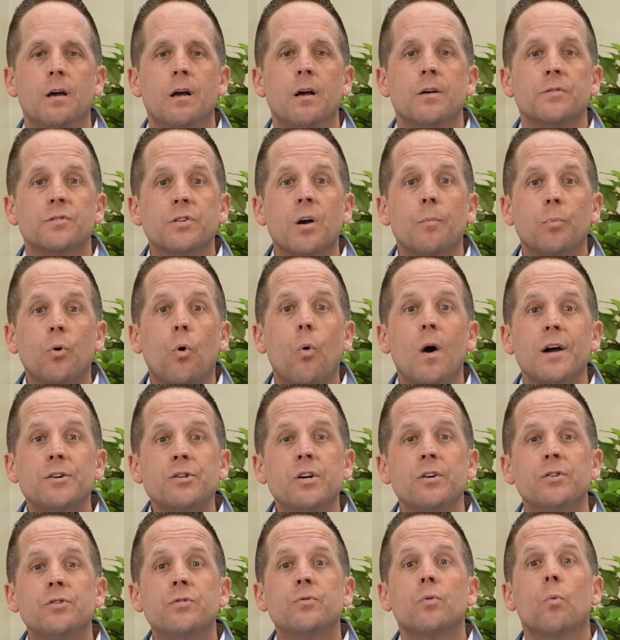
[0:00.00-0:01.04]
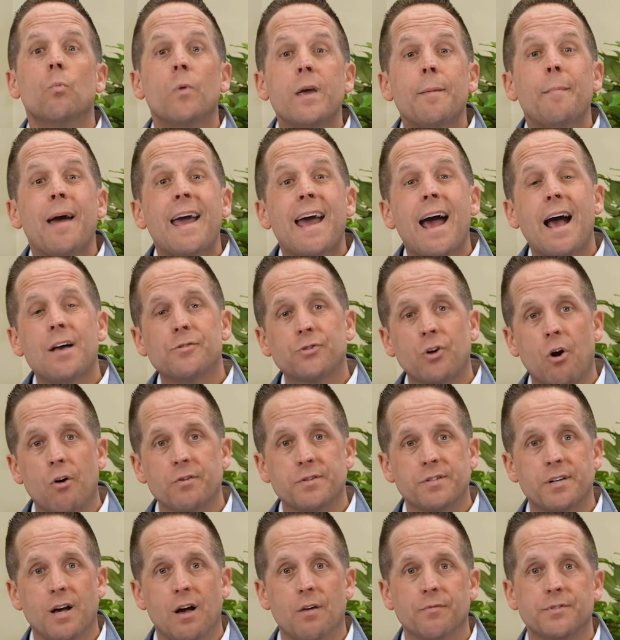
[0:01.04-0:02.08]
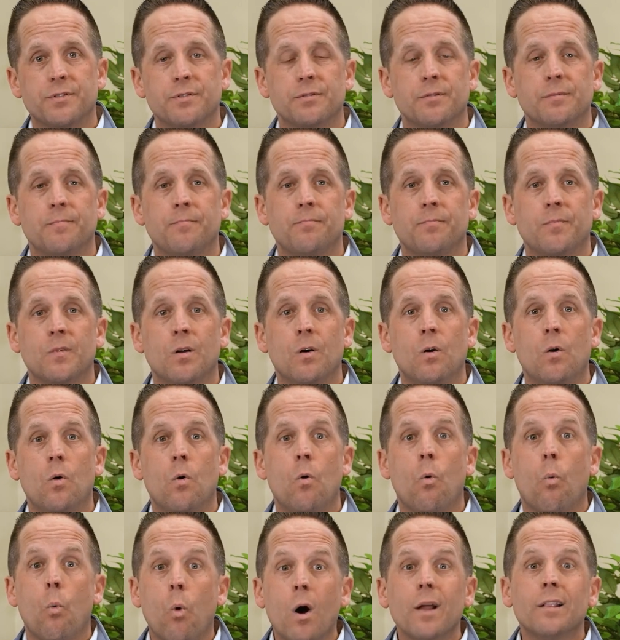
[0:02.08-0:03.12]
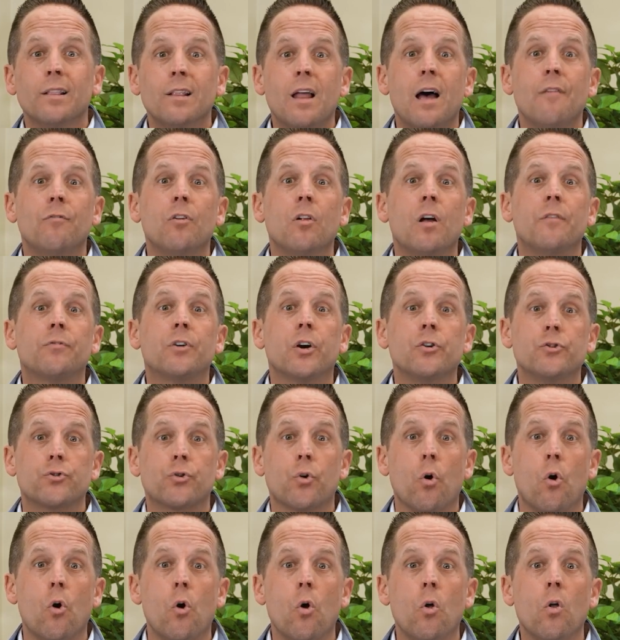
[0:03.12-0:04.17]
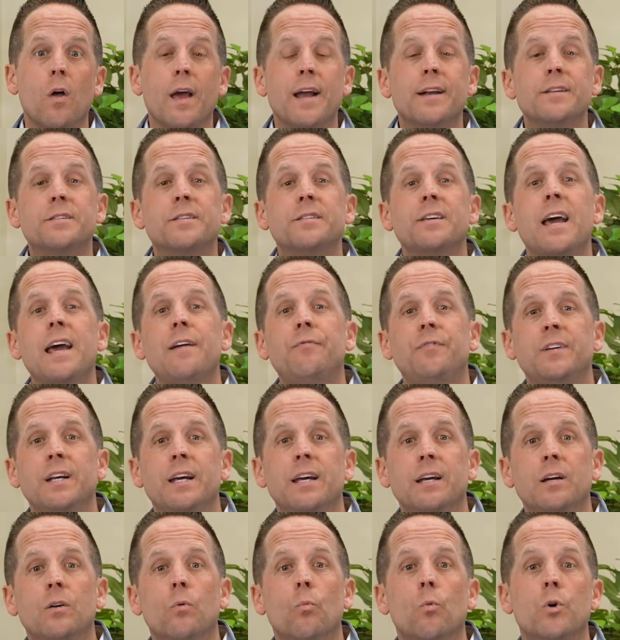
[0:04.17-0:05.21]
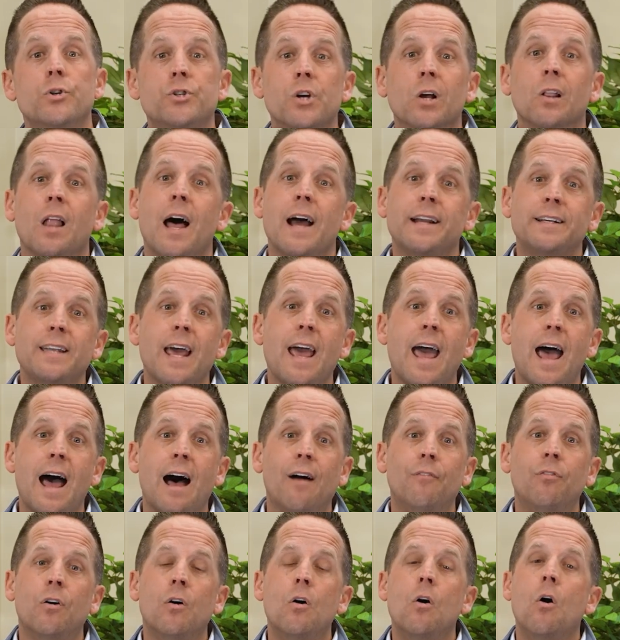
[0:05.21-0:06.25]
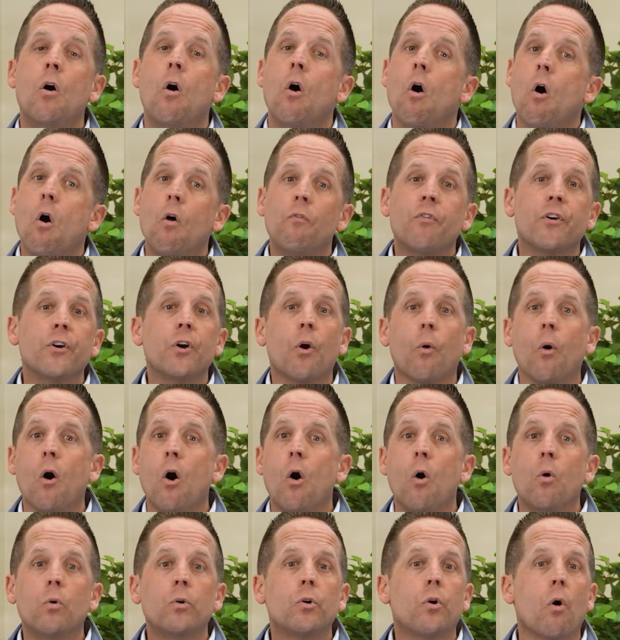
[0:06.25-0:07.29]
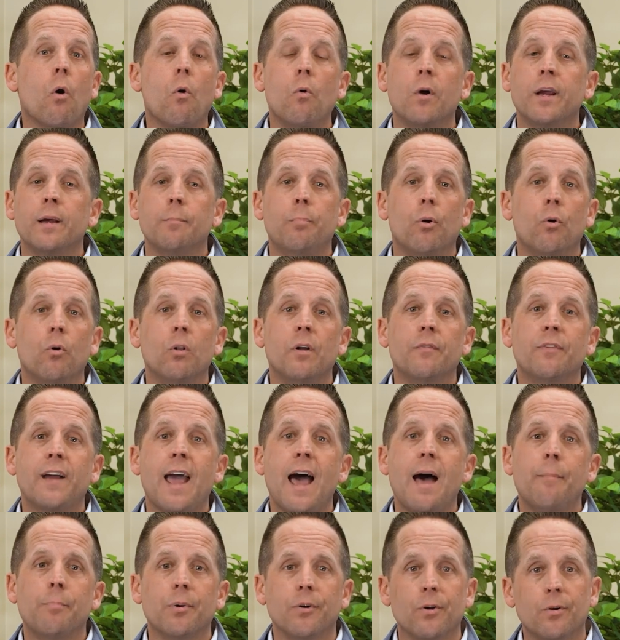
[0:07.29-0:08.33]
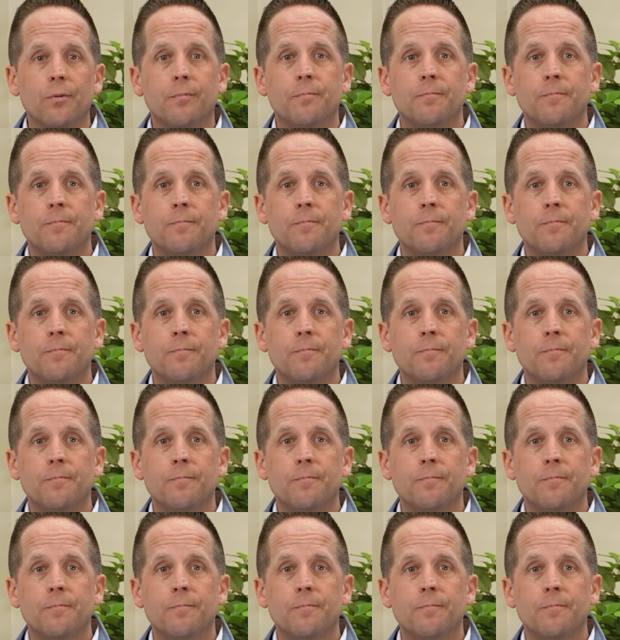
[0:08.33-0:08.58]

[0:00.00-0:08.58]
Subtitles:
Some questions we may ask ourselves: what level of control and safety would you like to have over your own growing pool of capital?